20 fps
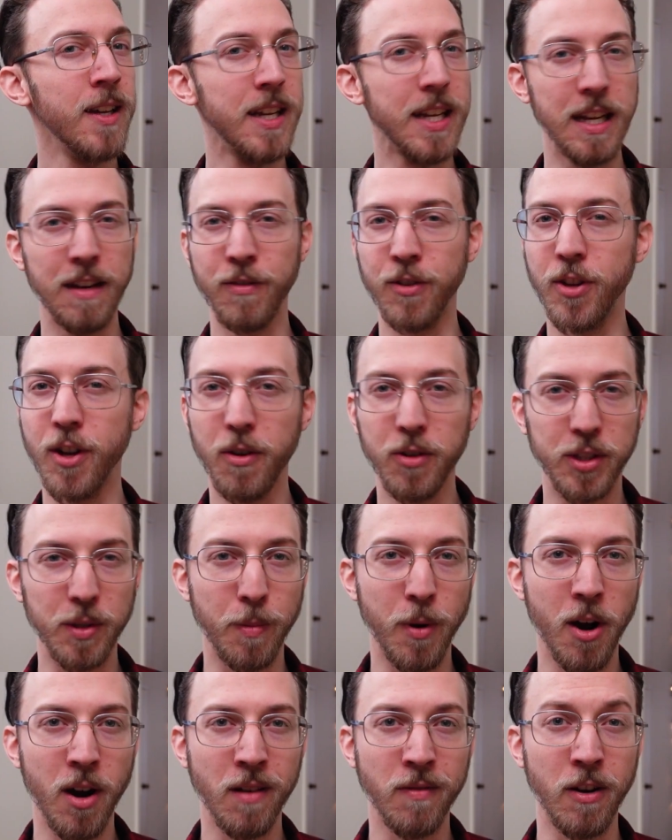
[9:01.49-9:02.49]
Even though it's a
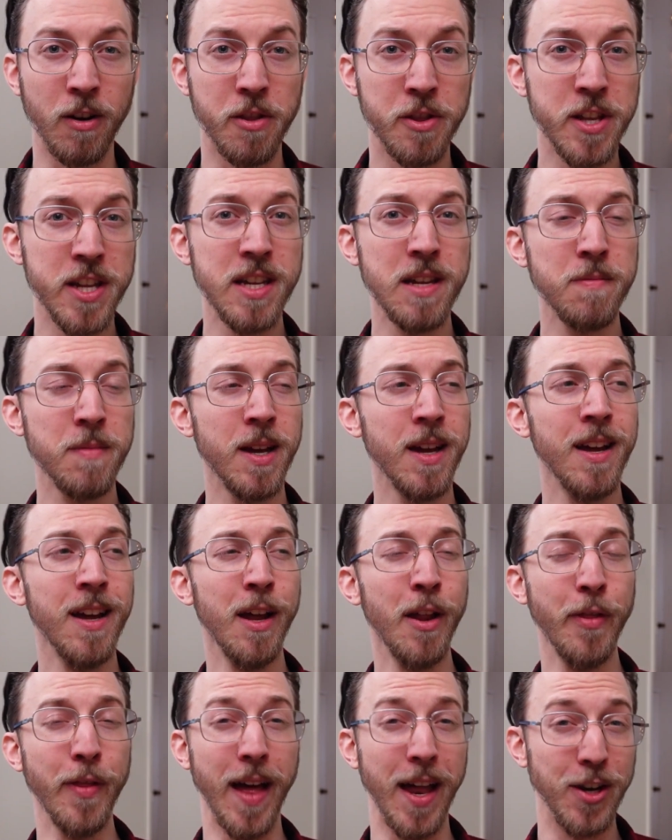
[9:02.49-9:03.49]
part of our theme,
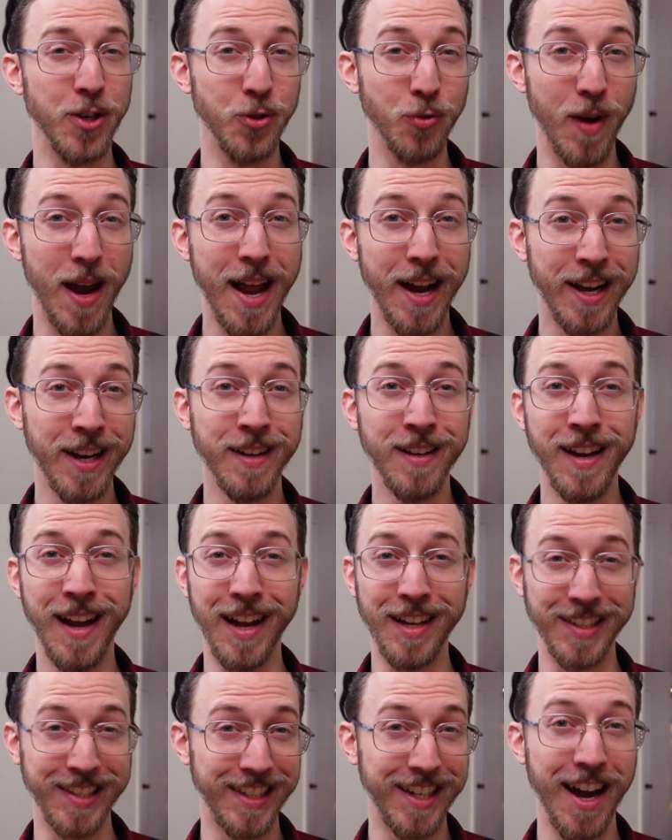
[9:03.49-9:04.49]
that dragon
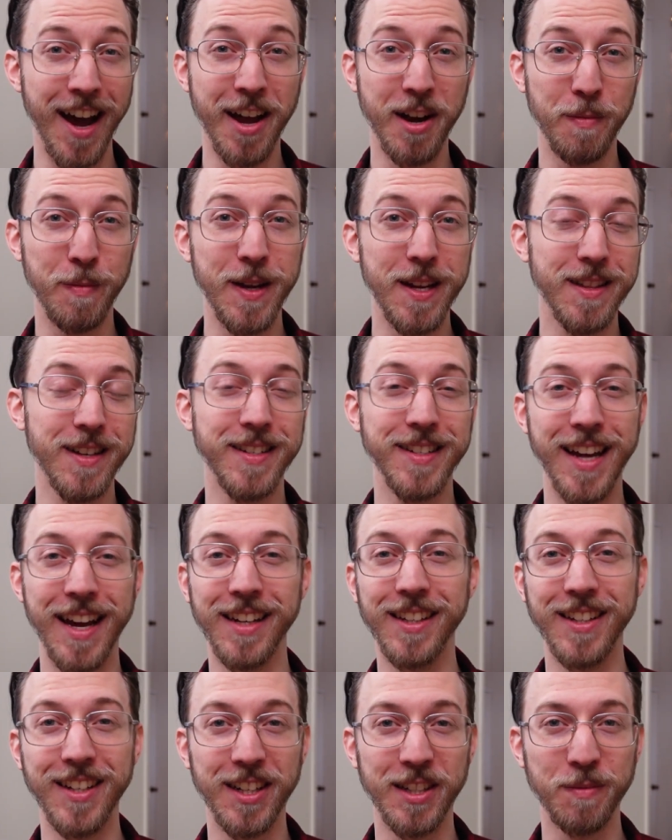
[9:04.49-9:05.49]
has gotta be the
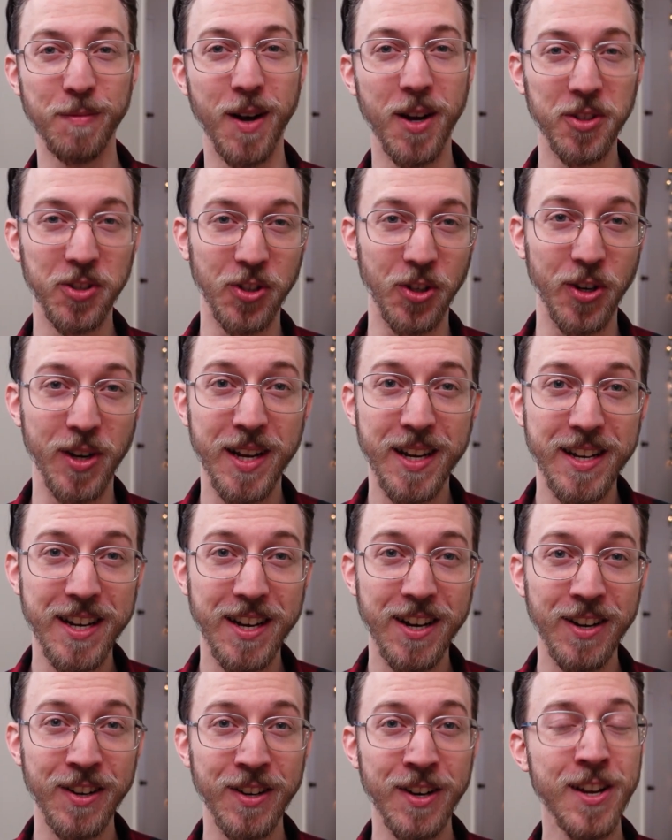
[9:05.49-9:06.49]
deadliest monster in
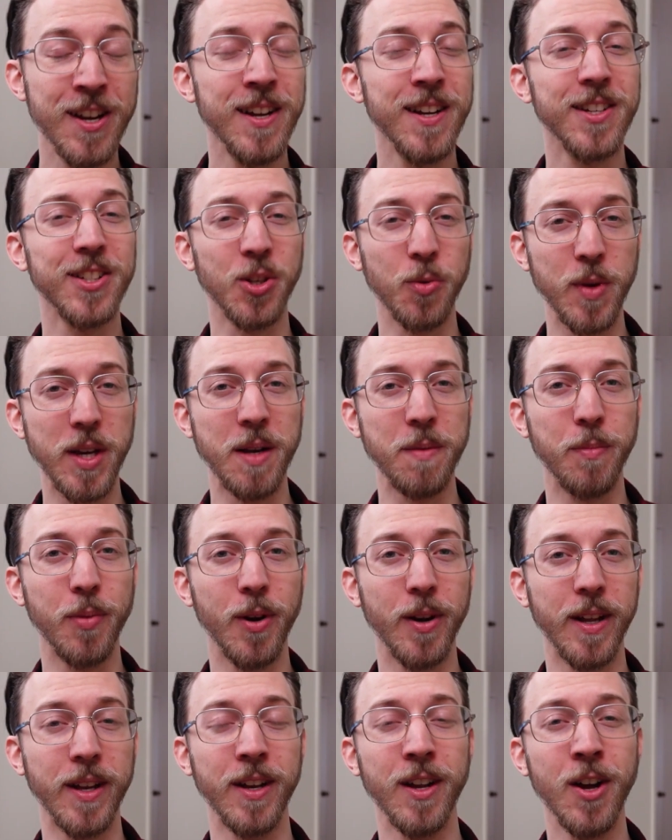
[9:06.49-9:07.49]
here, so we can
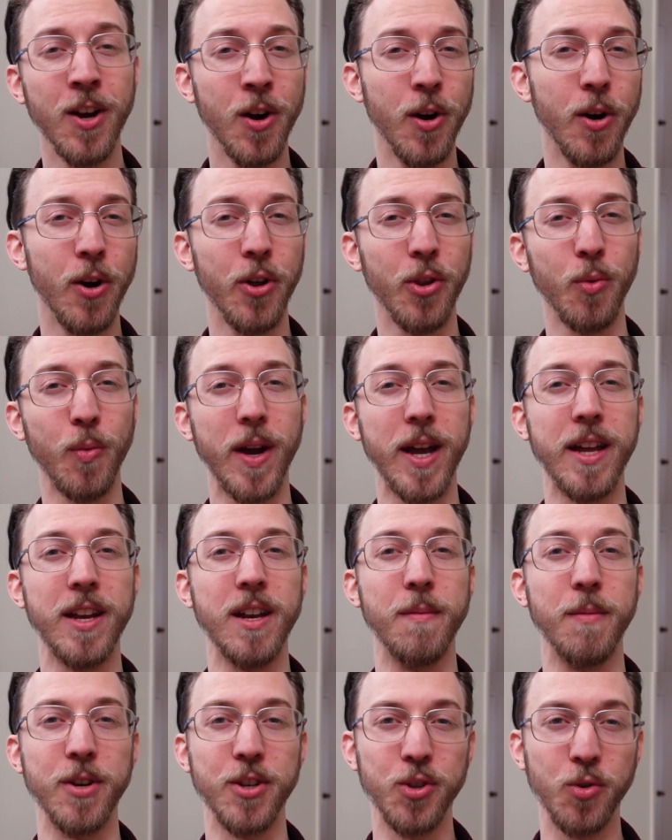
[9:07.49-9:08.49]
put it all the way at
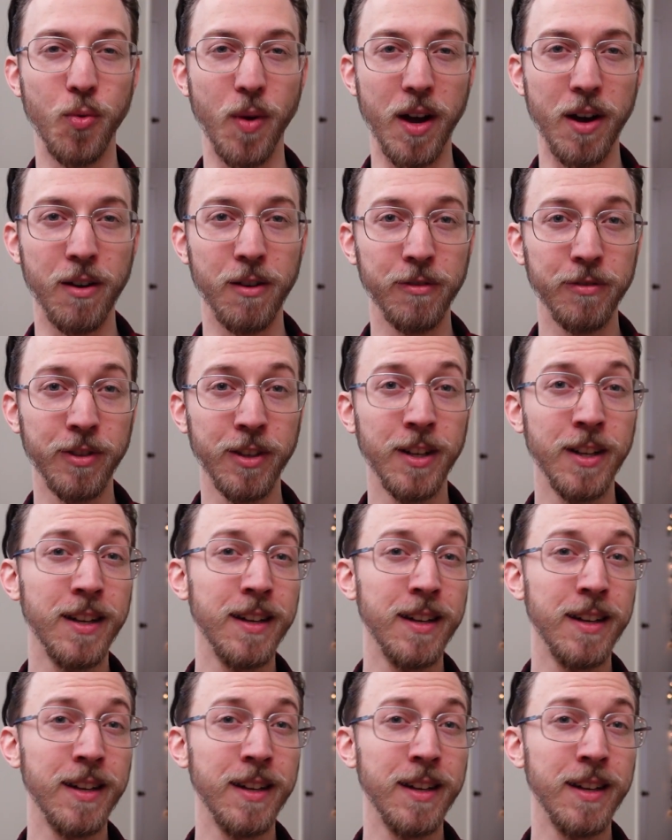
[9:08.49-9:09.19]
number 12.